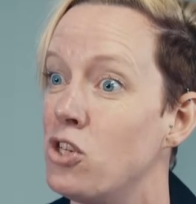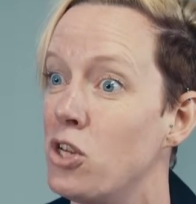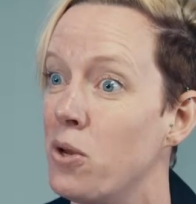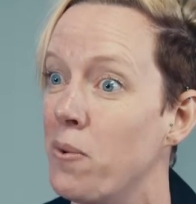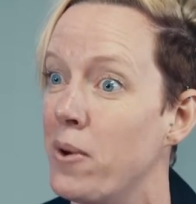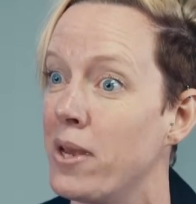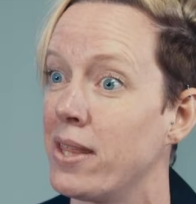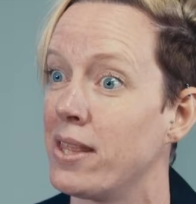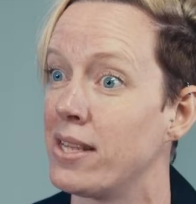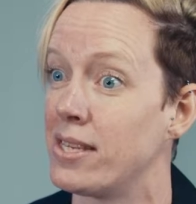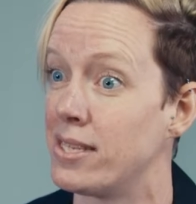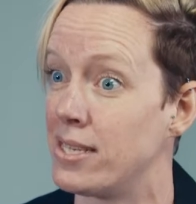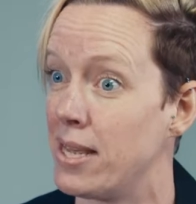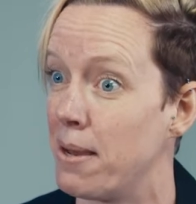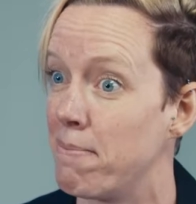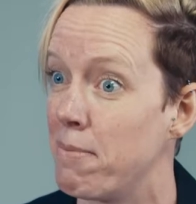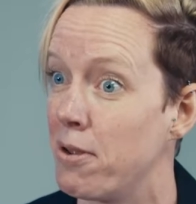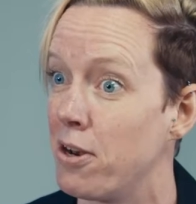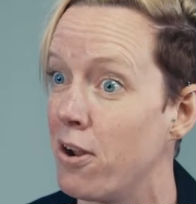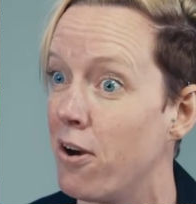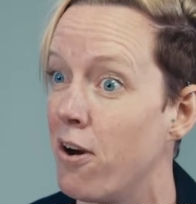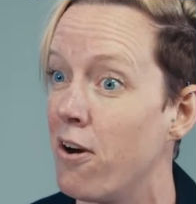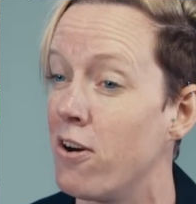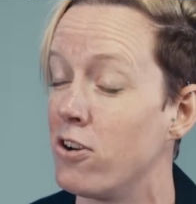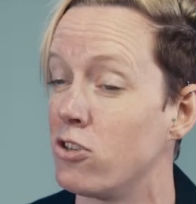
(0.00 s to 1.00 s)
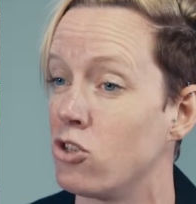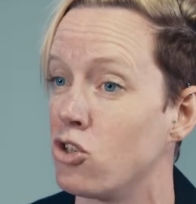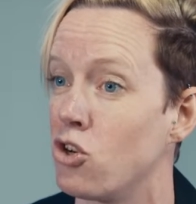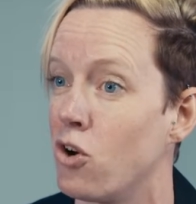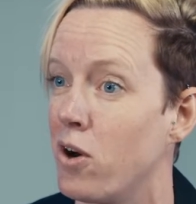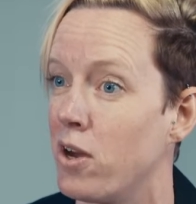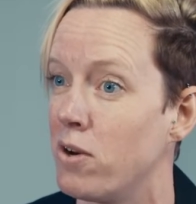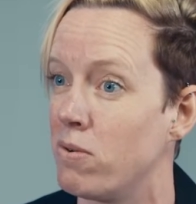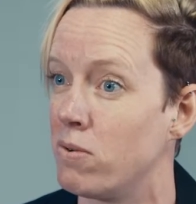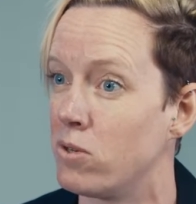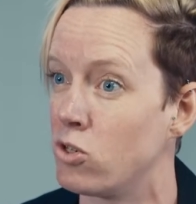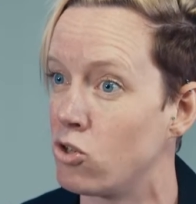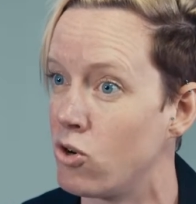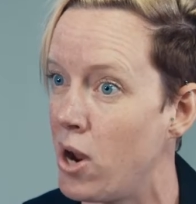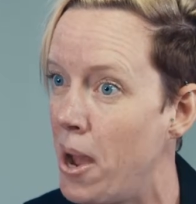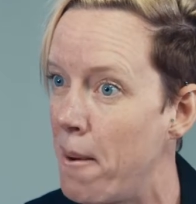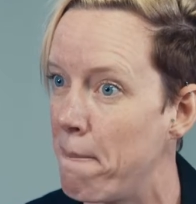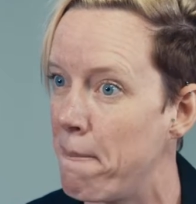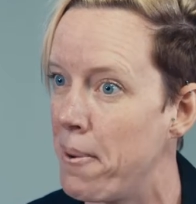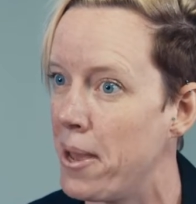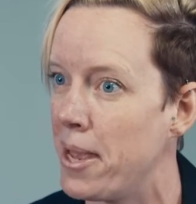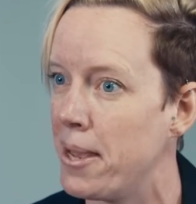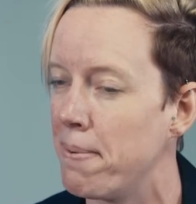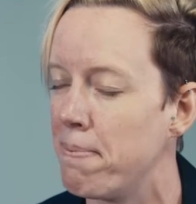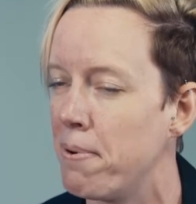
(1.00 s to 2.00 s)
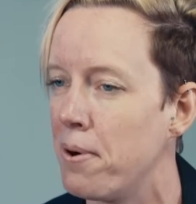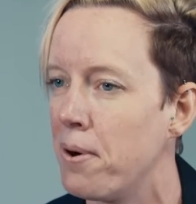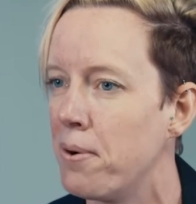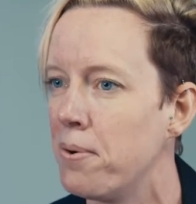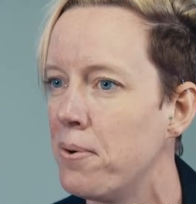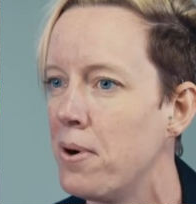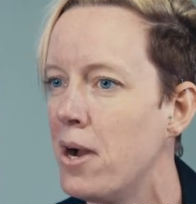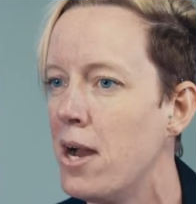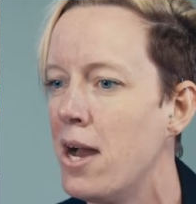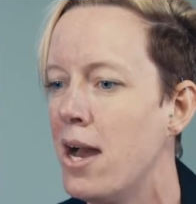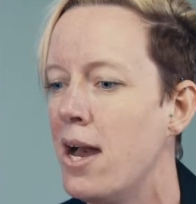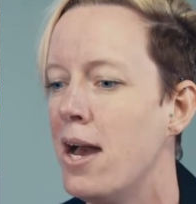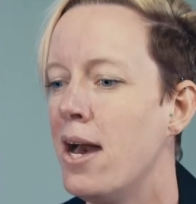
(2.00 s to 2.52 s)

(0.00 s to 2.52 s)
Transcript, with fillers: doing the seminar and trying to attract people.